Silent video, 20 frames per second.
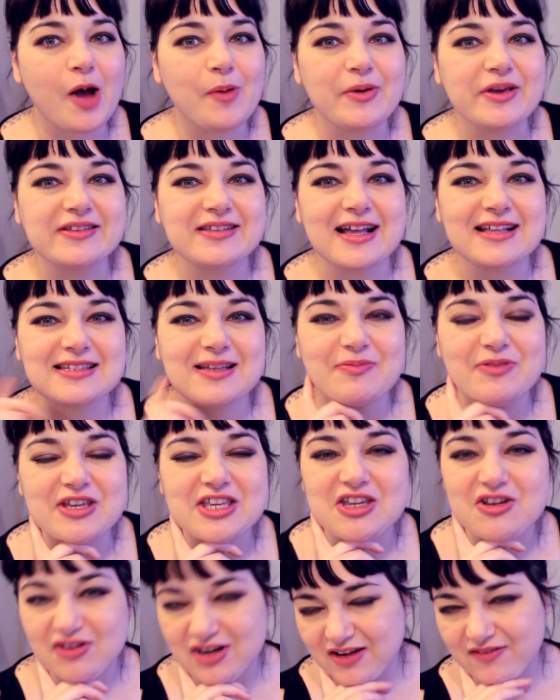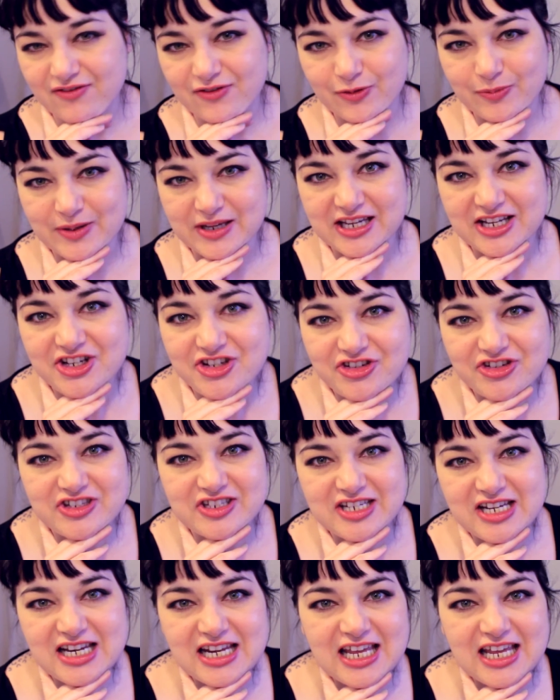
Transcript: Is that something you'd ever be interested